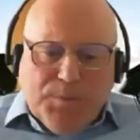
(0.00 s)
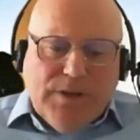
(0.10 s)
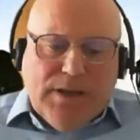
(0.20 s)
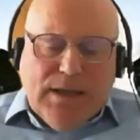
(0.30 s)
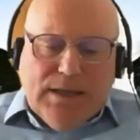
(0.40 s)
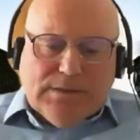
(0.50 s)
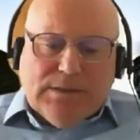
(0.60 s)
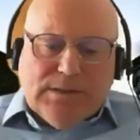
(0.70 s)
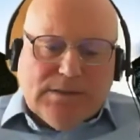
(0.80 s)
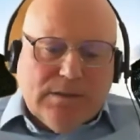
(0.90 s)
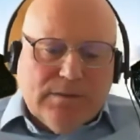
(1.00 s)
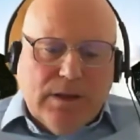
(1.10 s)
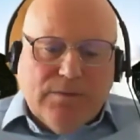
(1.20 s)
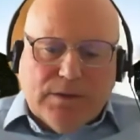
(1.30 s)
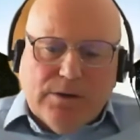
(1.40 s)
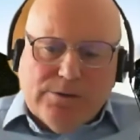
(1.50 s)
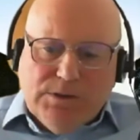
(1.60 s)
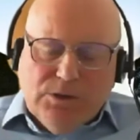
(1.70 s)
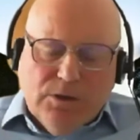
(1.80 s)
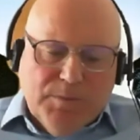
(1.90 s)
the thing is is that the current
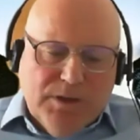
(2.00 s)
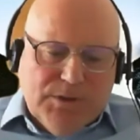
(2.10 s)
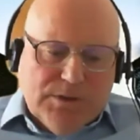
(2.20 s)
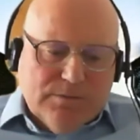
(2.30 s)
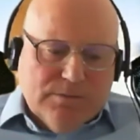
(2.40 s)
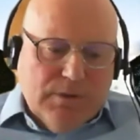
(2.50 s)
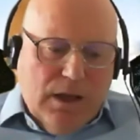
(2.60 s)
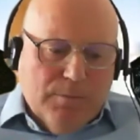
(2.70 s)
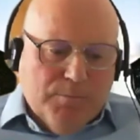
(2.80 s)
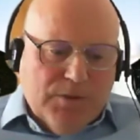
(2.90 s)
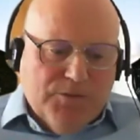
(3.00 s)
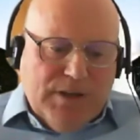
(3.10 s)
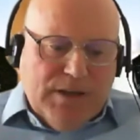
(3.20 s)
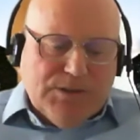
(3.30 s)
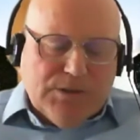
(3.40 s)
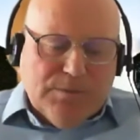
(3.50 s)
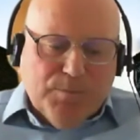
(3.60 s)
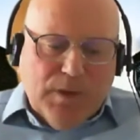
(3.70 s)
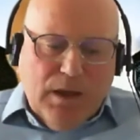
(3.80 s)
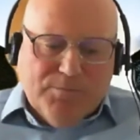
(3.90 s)
job I've just um, finished.
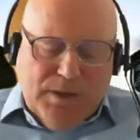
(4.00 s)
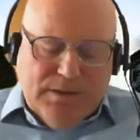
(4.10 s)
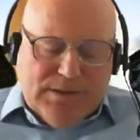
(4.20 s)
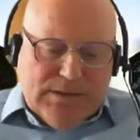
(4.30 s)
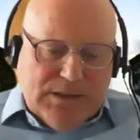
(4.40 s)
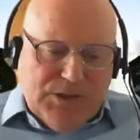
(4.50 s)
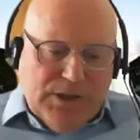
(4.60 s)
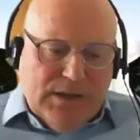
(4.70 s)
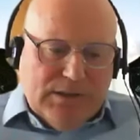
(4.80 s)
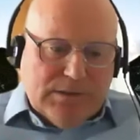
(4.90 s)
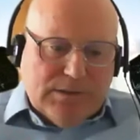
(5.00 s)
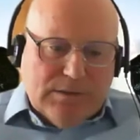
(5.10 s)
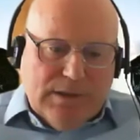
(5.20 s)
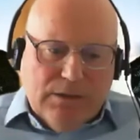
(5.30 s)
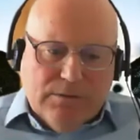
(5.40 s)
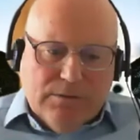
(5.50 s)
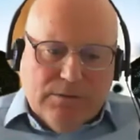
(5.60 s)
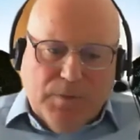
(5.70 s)
I've been there six years now.